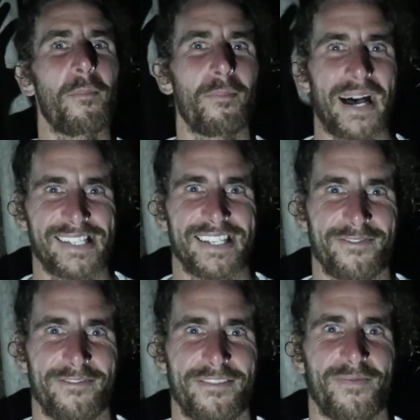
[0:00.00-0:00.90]
massive.
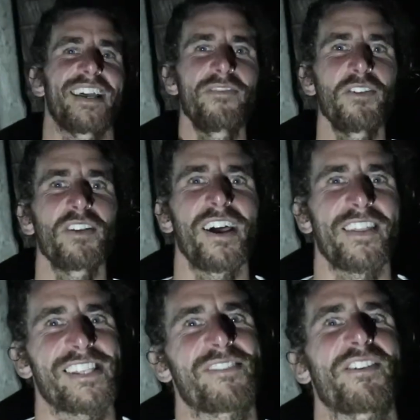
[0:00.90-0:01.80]
If you like
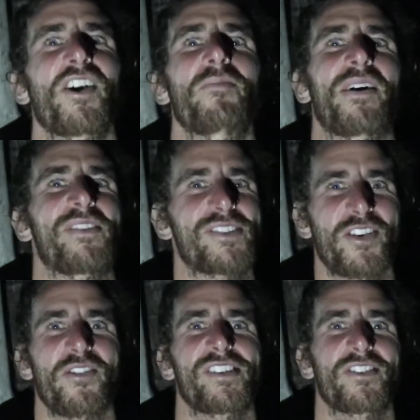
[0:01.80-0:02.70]
this video about this
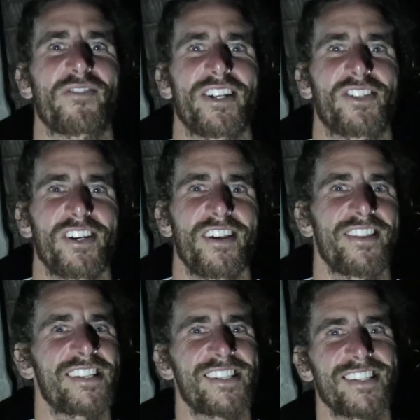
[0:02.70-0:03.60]
curious creature,
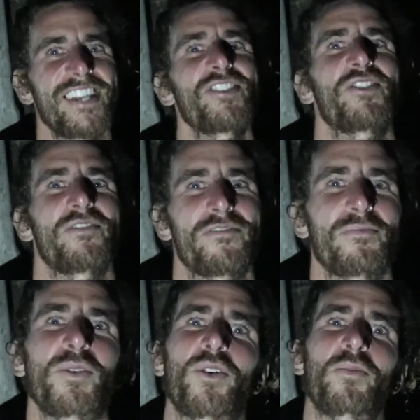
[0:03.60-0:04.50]
then stay tuned for
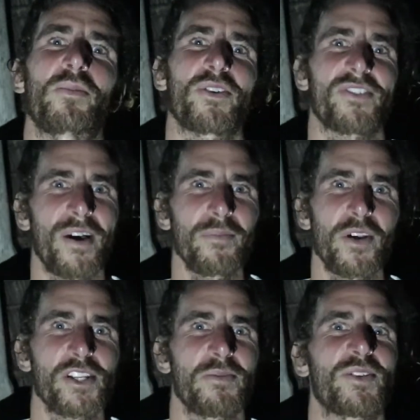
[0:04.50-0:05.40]
more because I'm
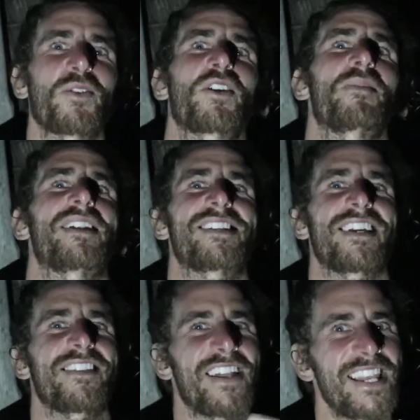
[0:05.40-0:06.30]
going to be documenting the